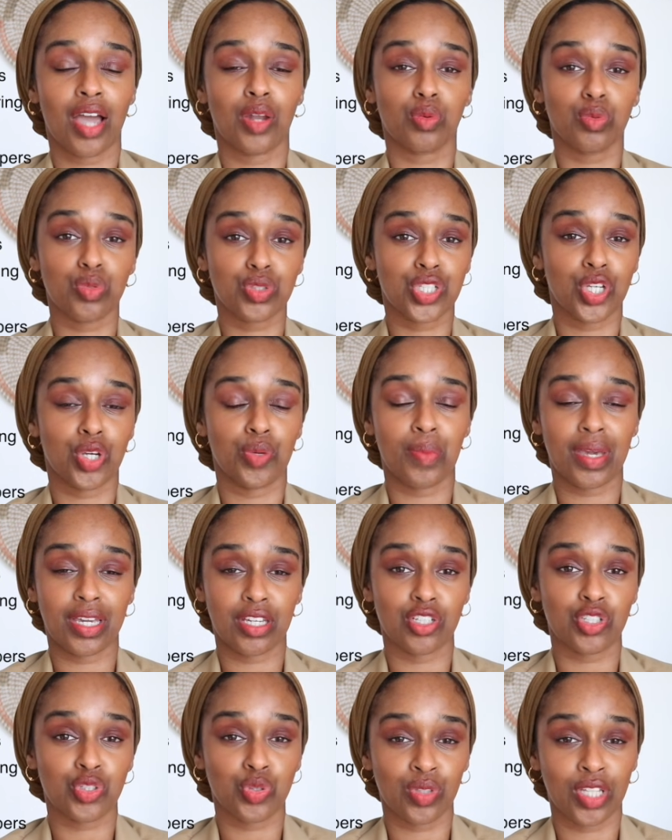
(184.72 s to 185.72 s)
and also making
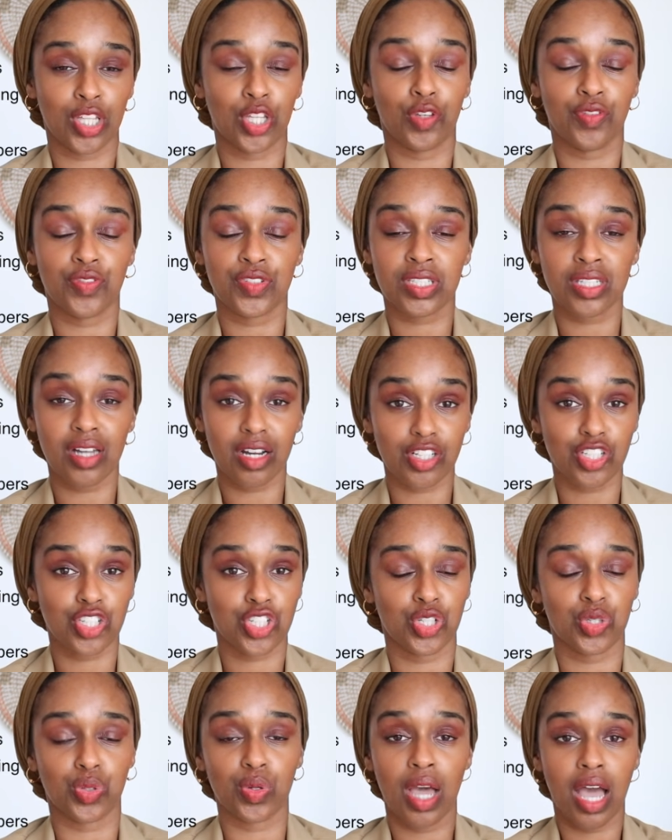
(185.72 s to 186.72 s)
sure that you've stuck
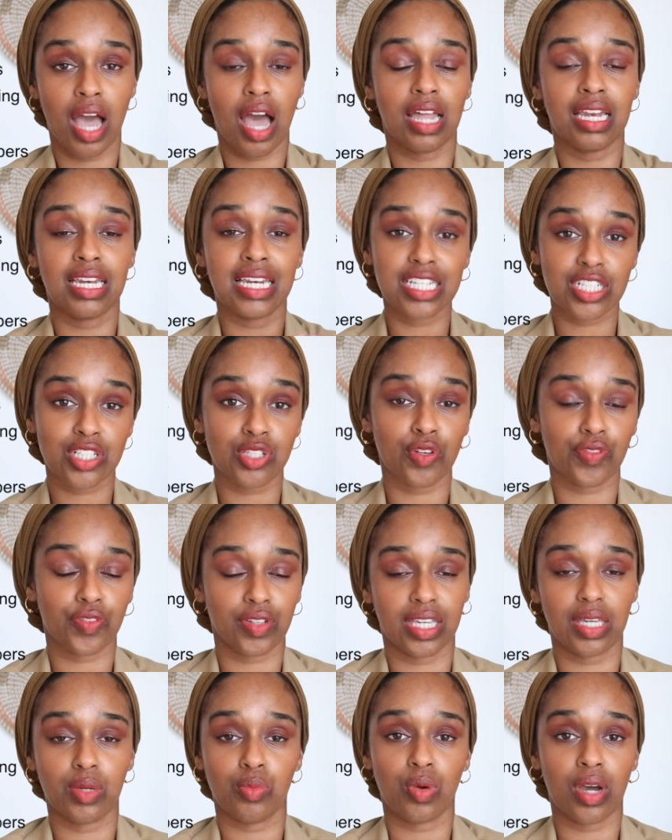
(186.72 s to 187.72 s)
to a list of
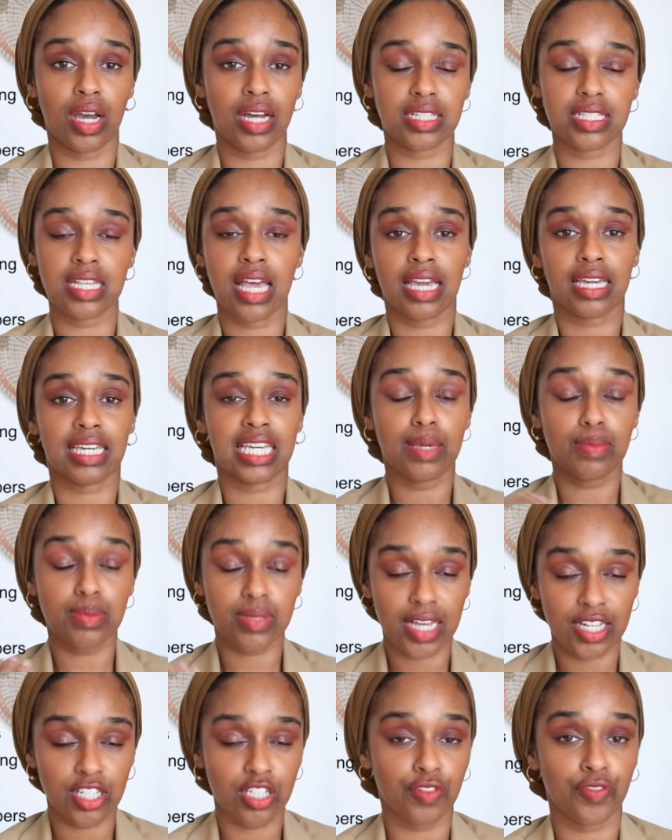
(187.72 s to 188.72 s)
keywords. Keep
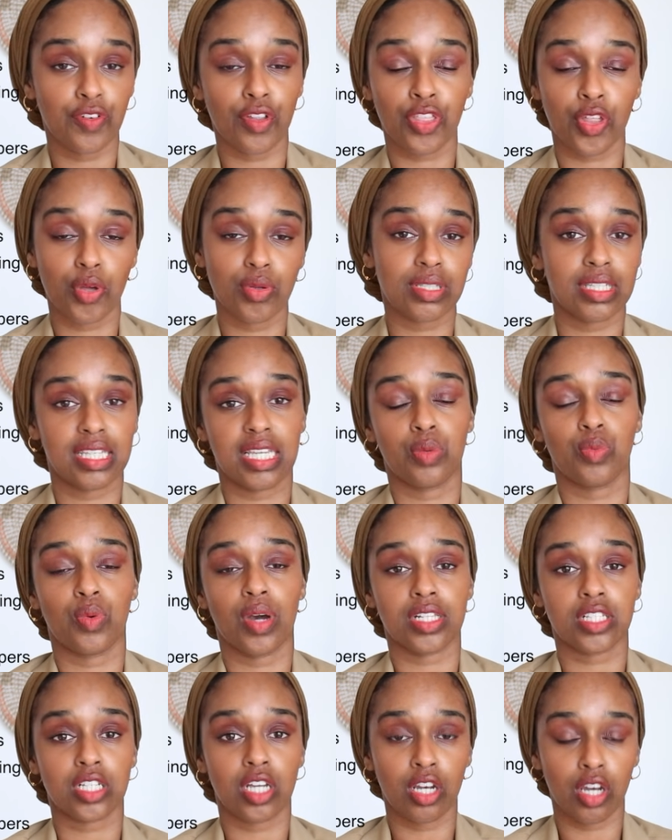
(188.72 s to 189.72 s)
searching for those
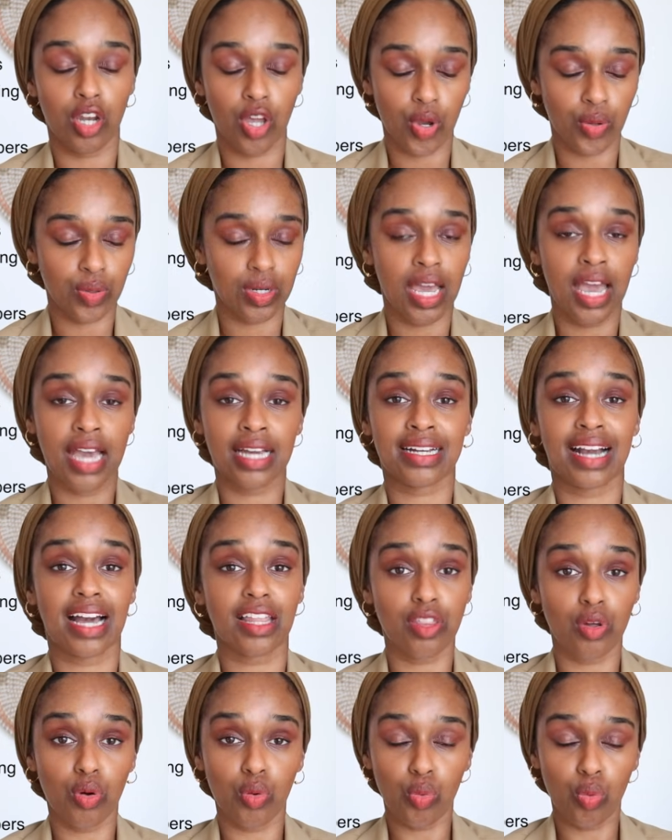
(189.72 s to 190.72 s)
keywords alone,
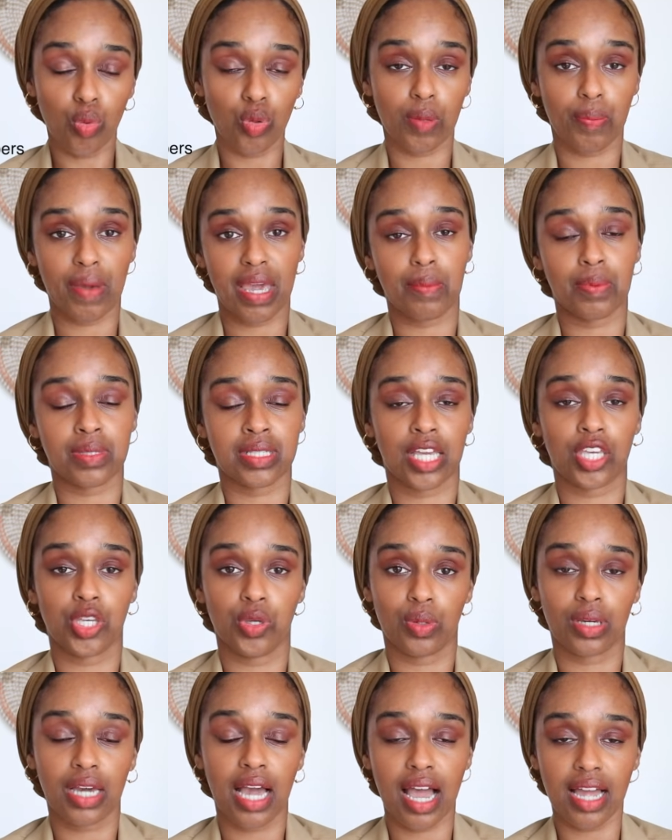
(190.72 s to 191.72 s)
gather all the papers that you
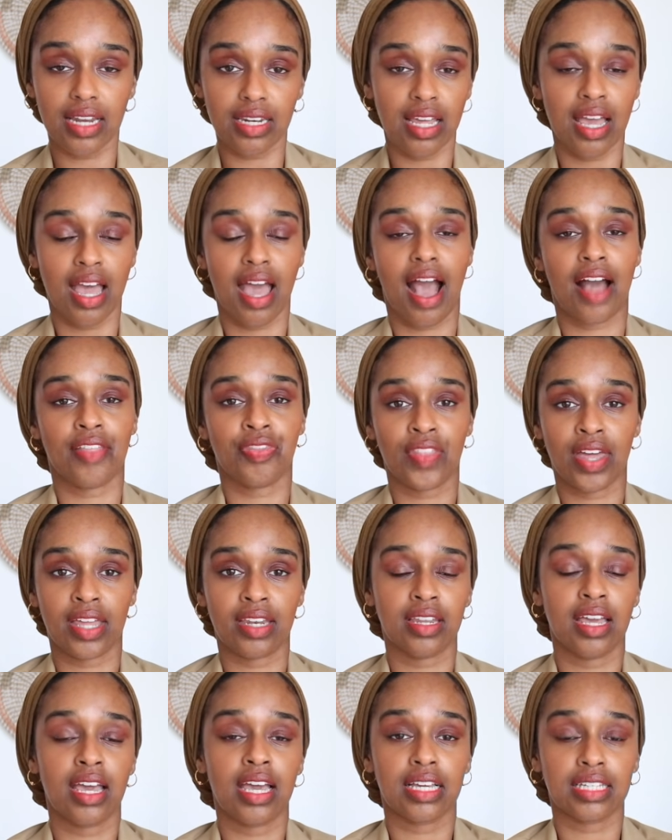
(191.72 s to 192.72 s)
can, and
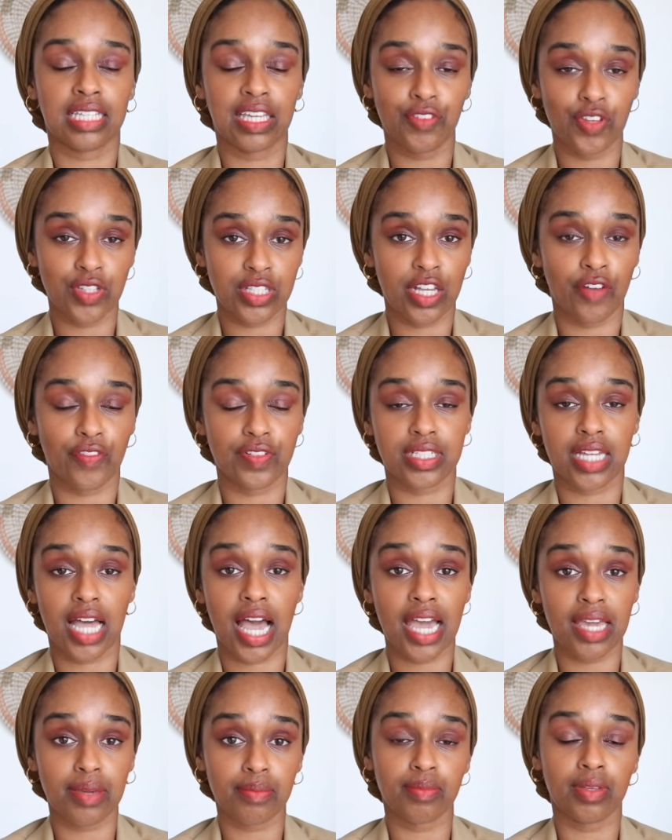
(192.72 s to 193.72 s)
then give yourself a
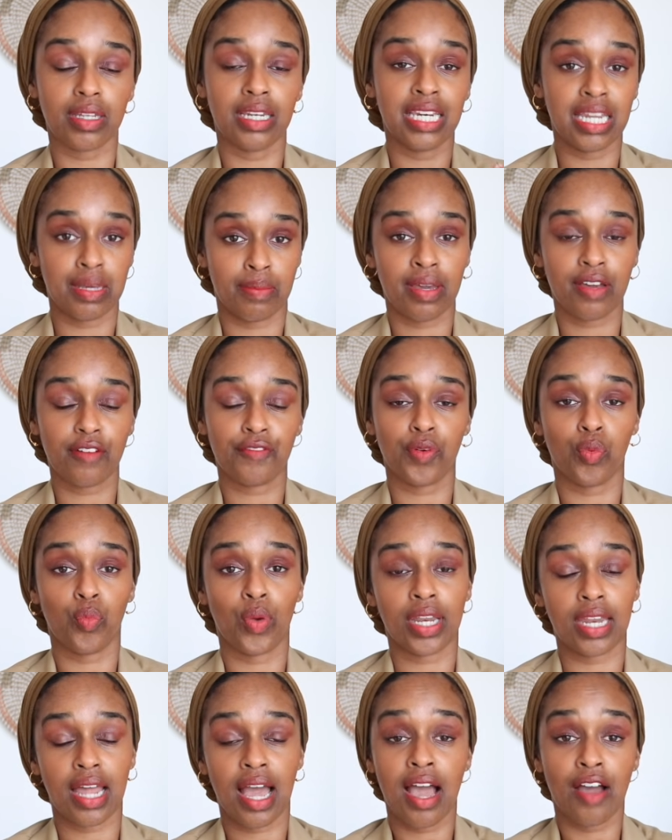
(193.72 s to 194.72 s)
time limit
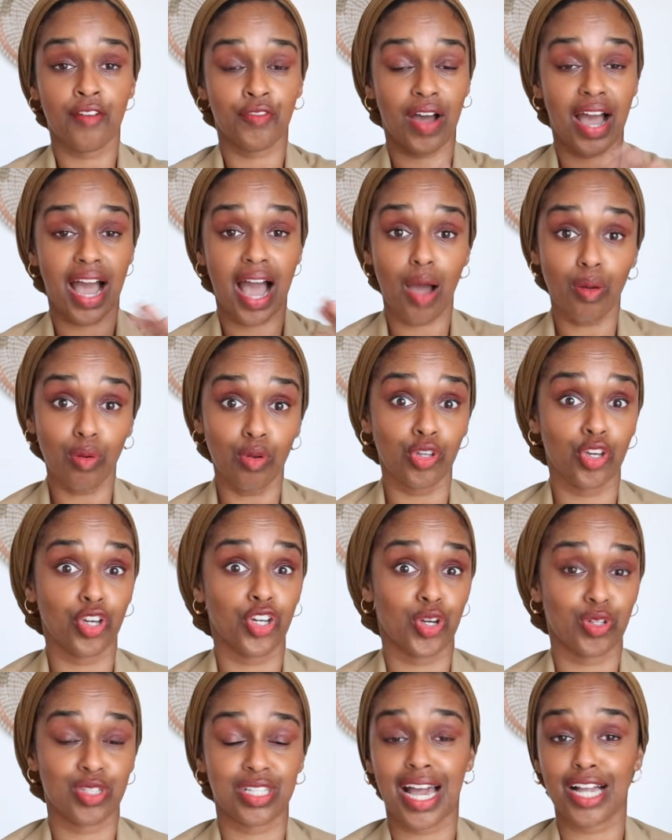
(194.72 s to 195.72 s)
for how long you're
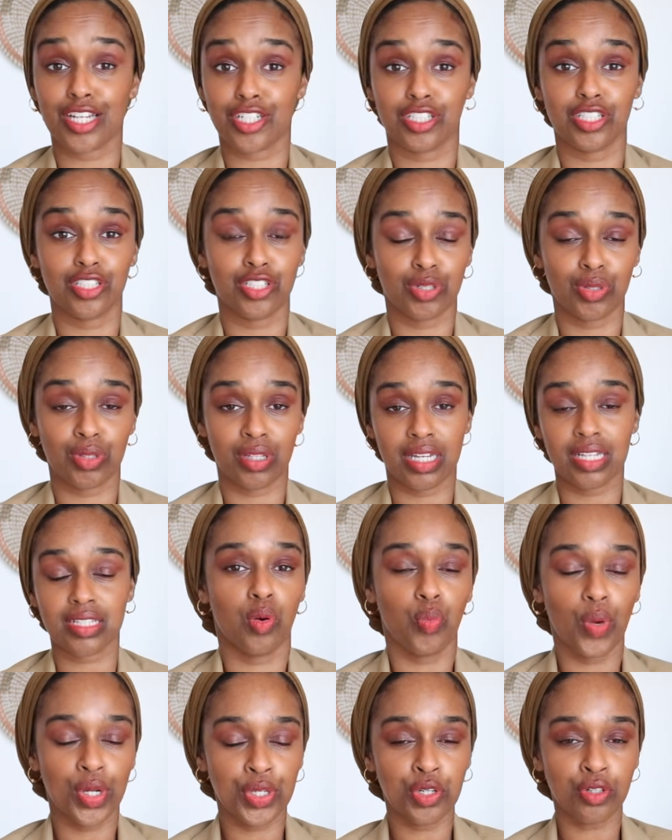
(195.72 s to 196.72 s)
going to actually do this.
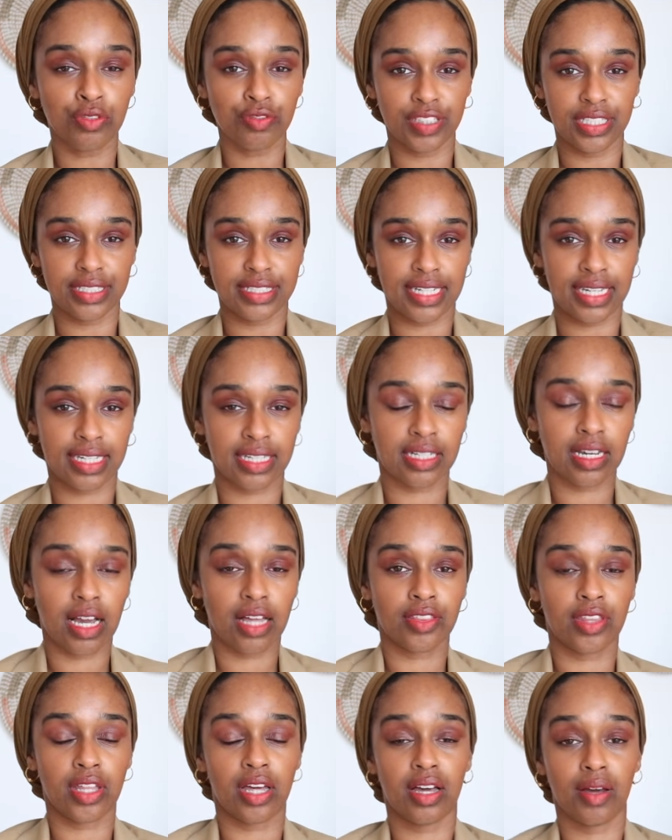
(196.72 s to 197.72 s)
When you're reading,
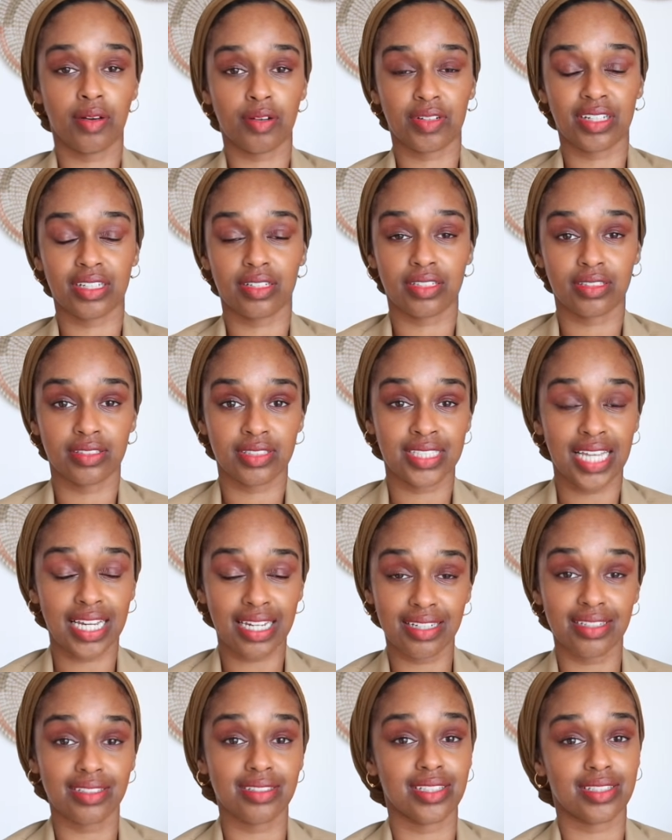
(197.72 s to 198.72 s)
the
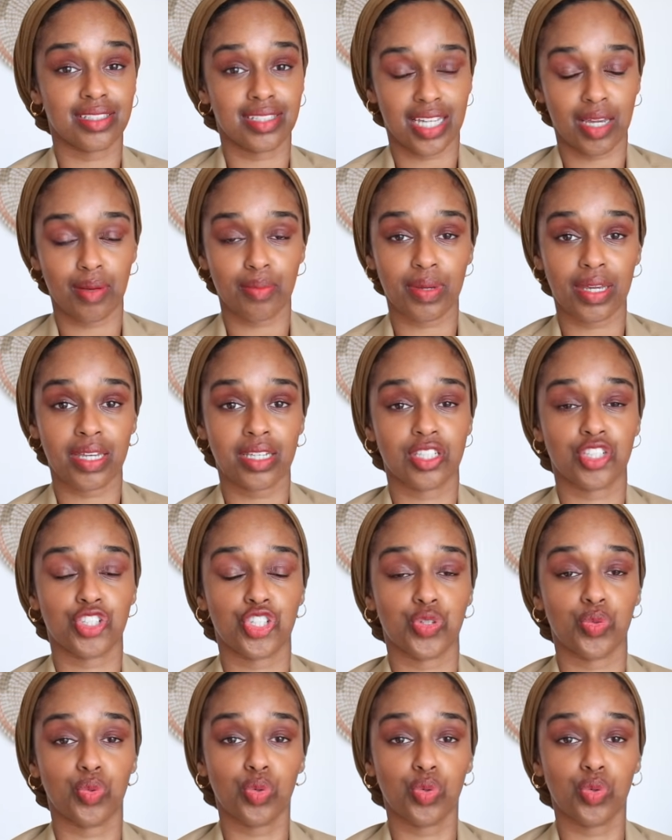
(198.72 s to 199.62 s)
second tip is to